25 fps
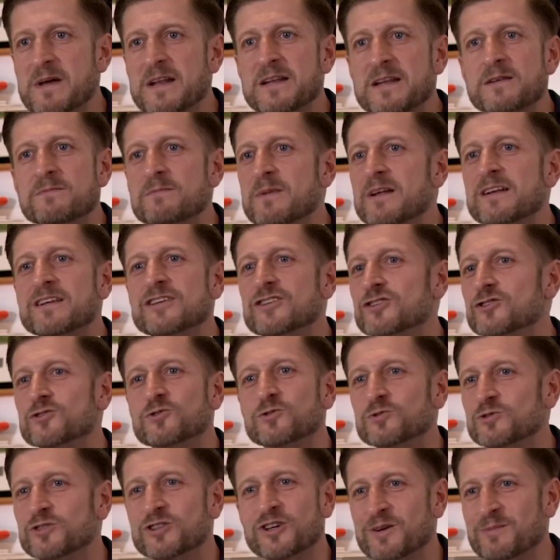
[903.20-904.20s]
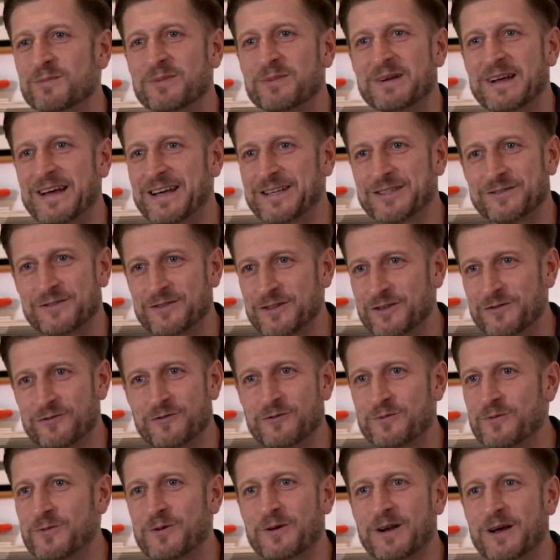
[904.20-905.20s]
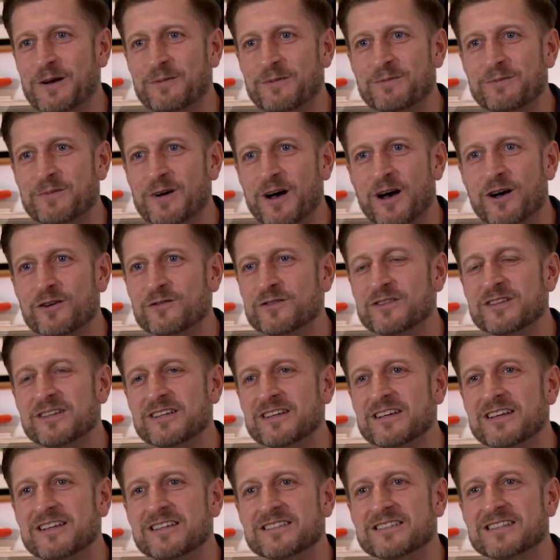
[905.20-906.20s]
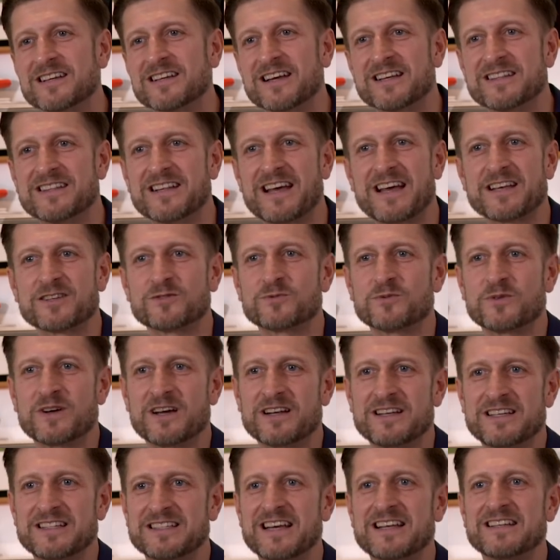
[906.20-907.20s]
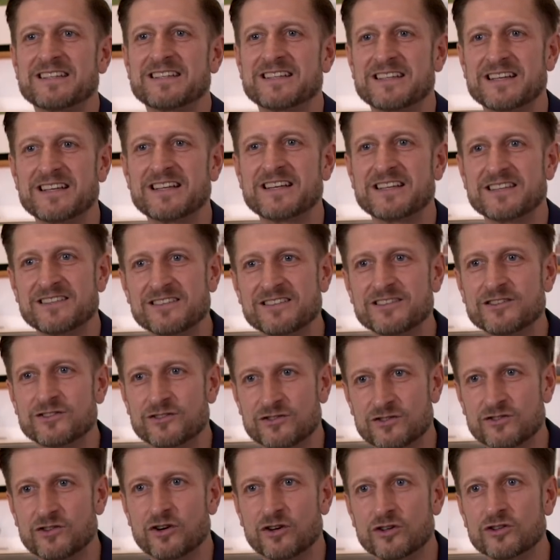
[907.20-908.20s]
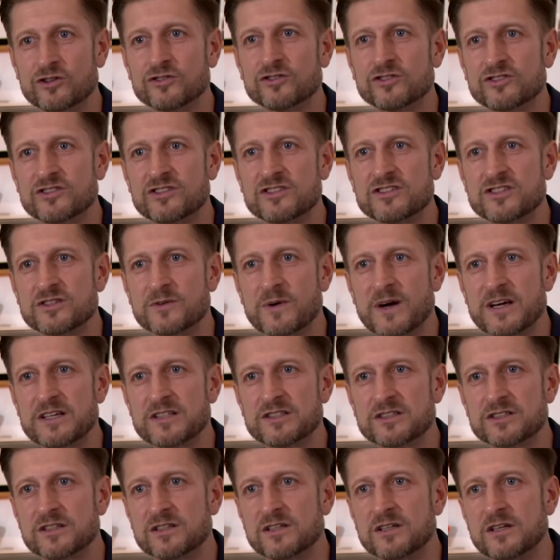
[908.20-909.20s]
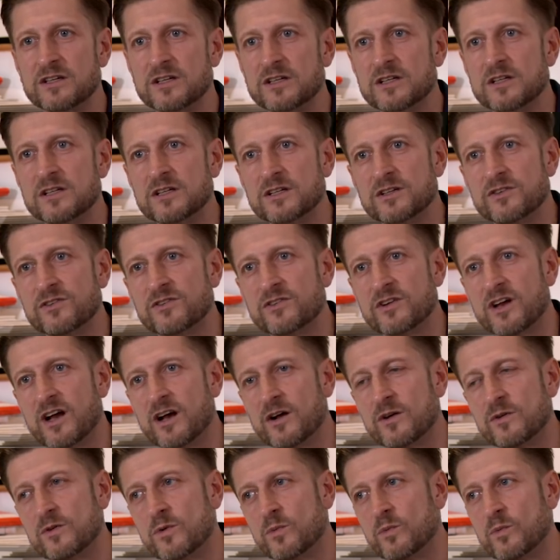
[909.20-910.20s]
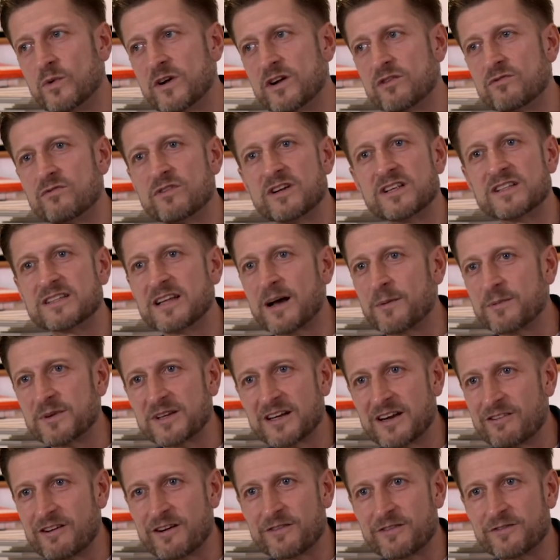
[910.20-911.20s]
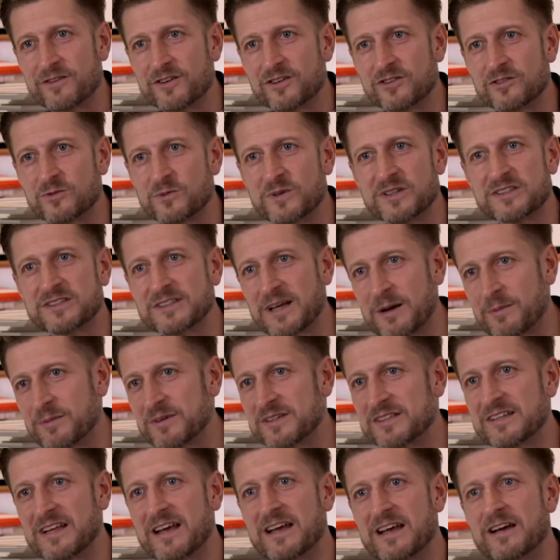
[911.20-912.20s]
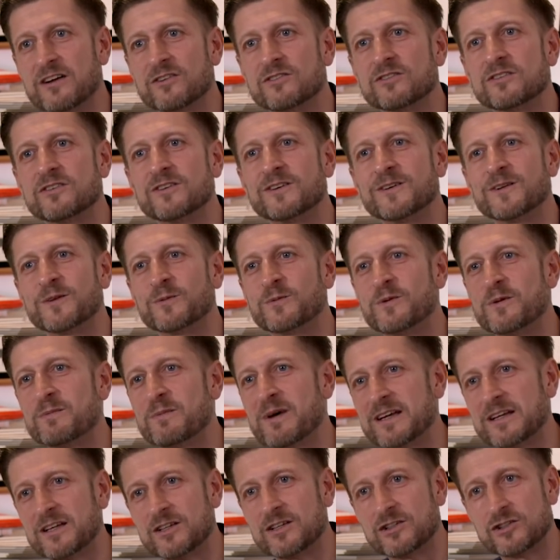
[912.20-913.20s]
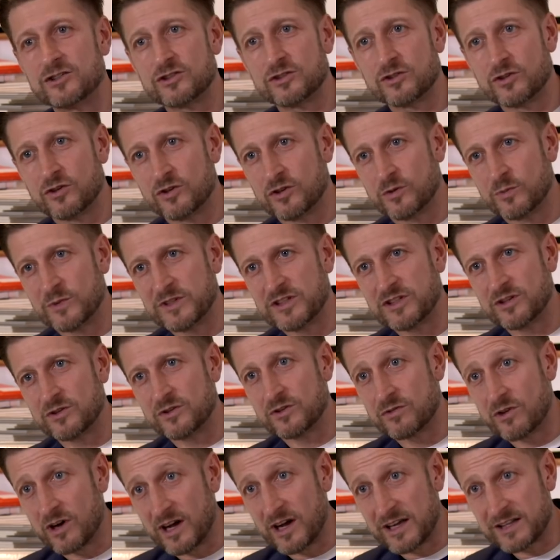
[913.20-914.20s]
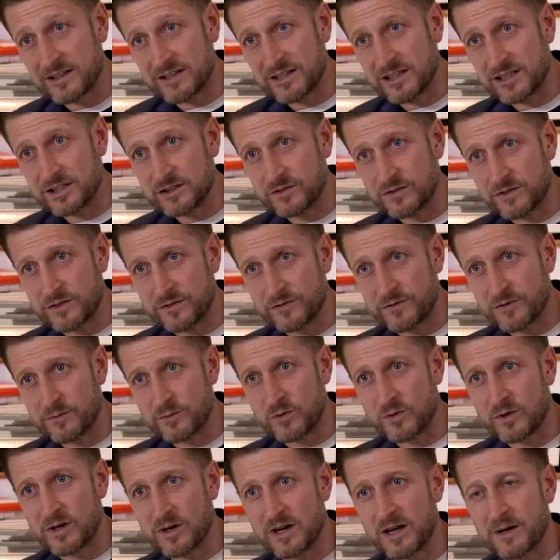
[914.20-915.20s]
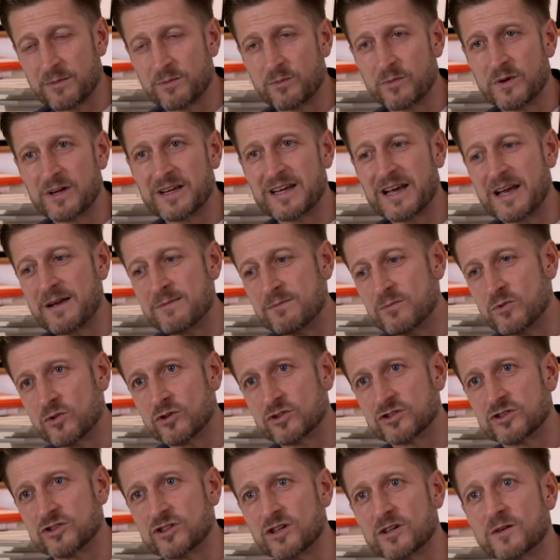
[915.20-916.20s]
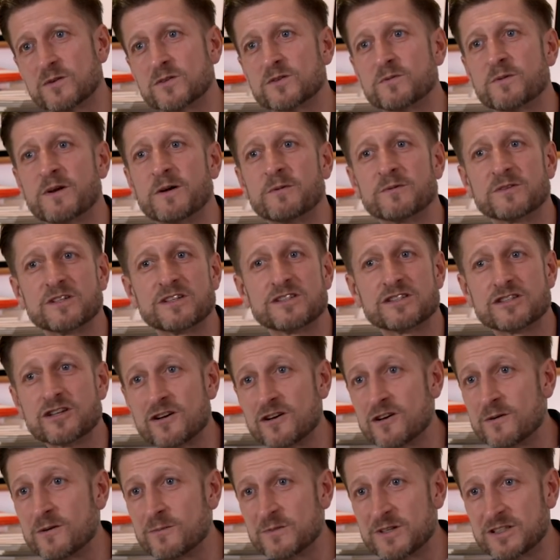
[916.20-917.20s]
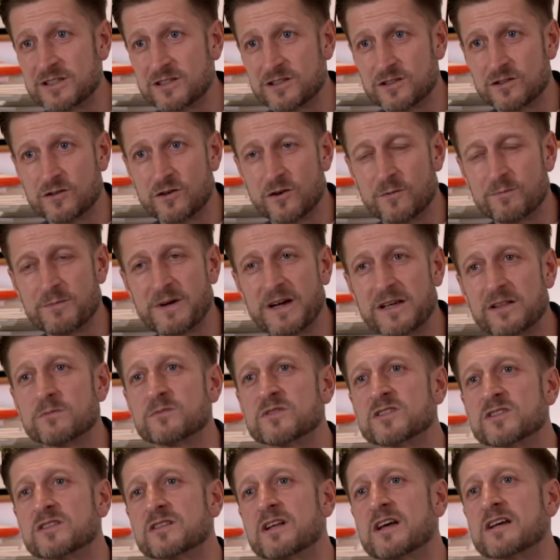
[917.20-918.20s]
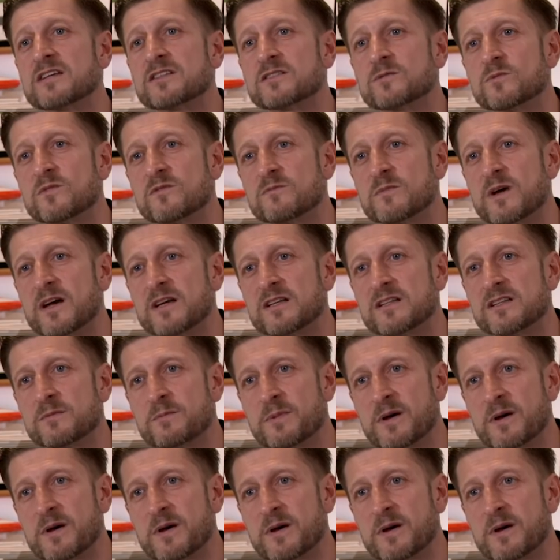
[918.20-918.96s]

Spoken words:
many short-term plans for this football club over the years, and it's ended in not a good situation. So we're redoubling our efforts. We're doubling down. We're making sure that we do the right things for the football club. We're getting more circumspect. We're determined to not make the mistakes that we've made in the